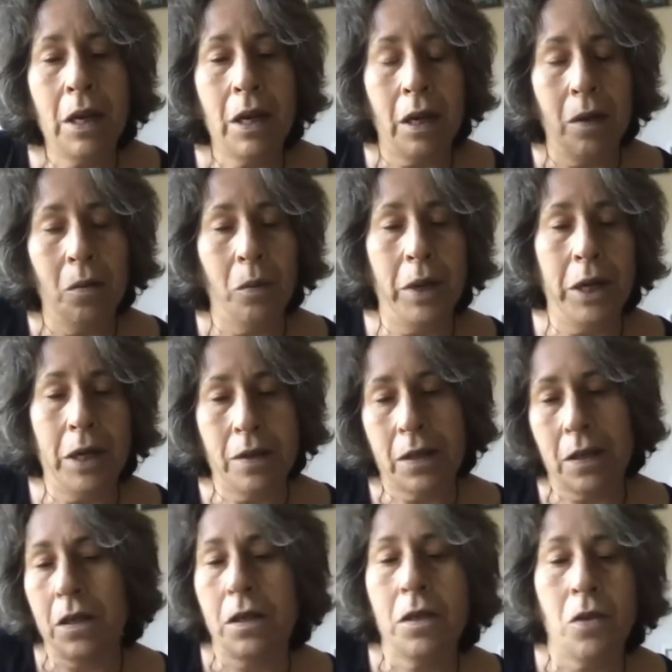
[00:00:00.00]
And when it's
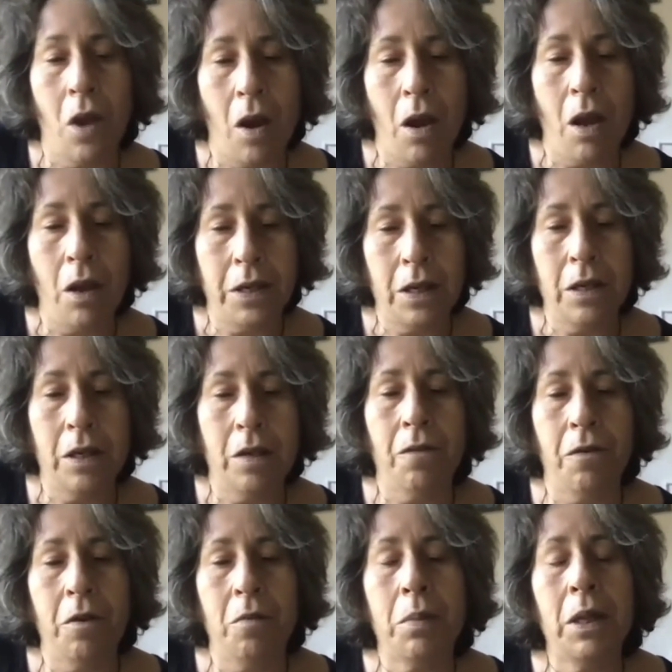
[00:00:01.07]
installed in
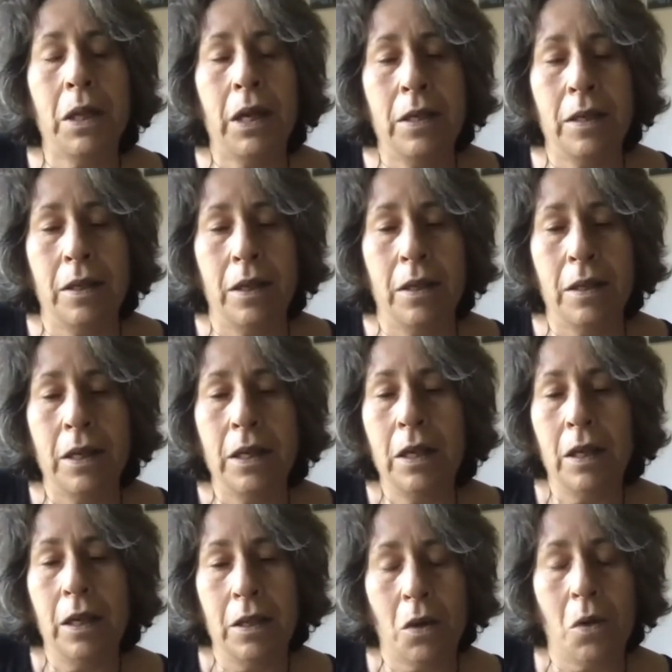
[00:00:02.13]
different places,
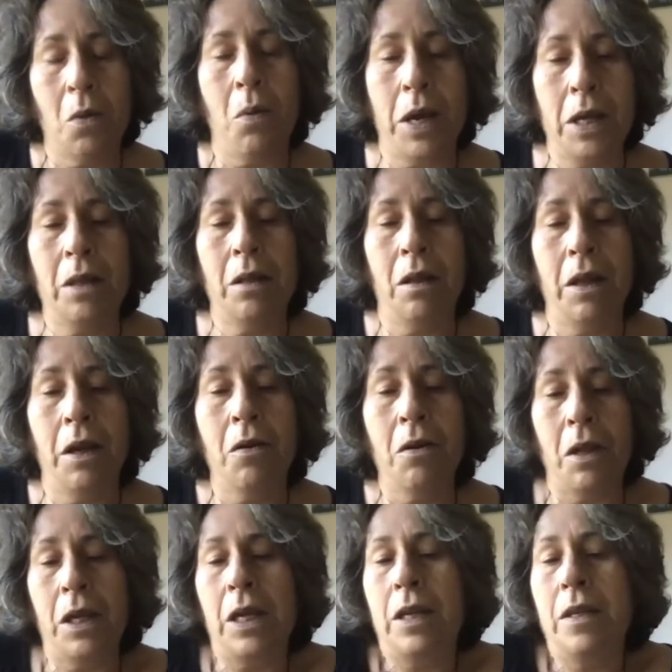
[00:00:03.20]
it's quite
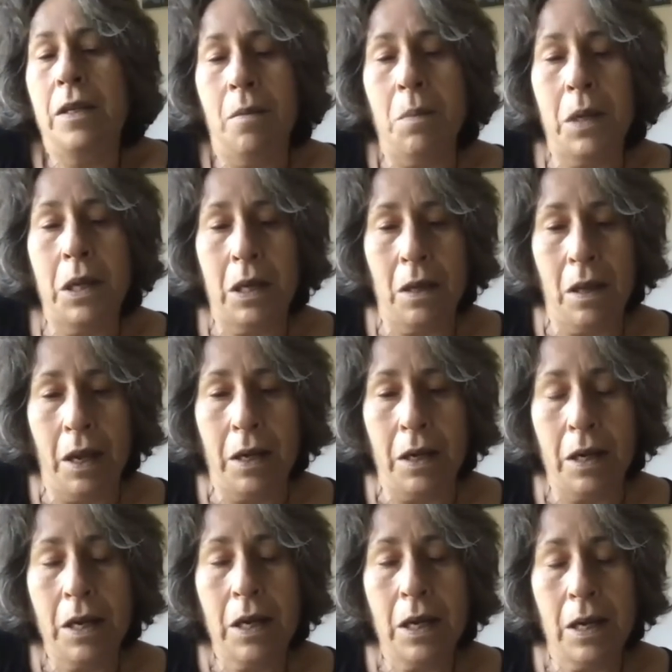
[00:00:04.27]
literally something that
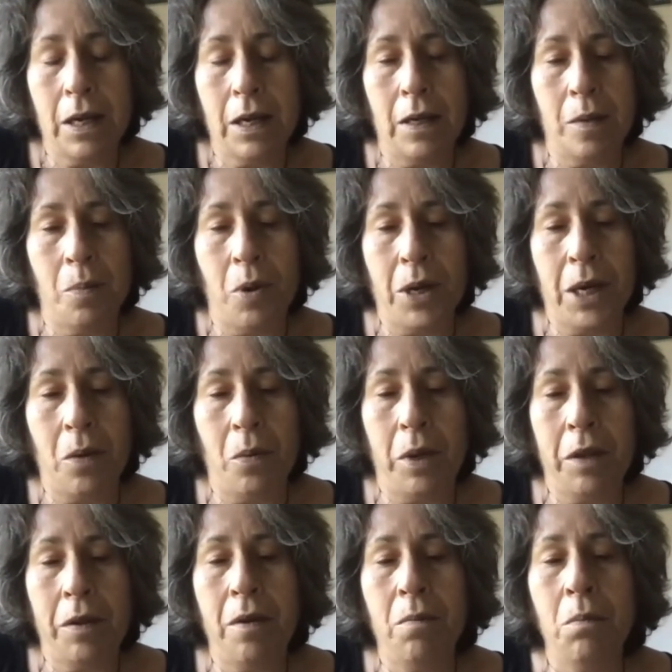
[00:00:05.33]
he is bringing
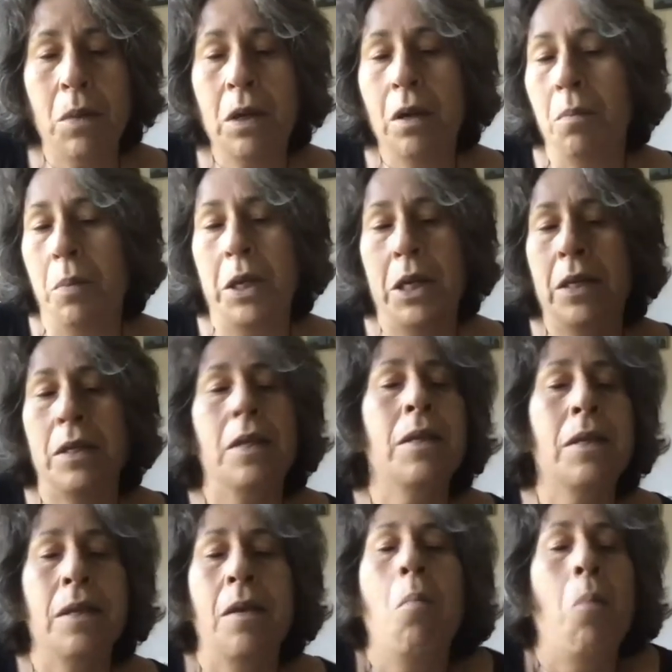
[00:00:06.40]
with him, but it's a
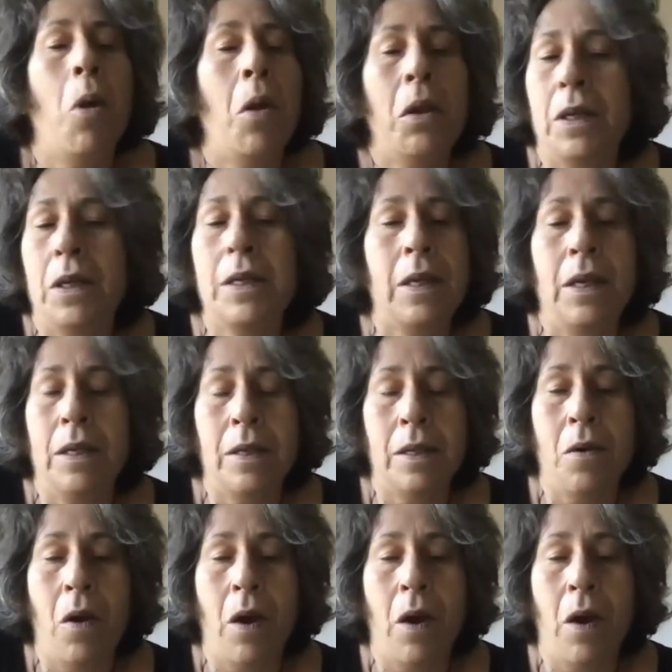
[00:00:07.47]
symbol. It's not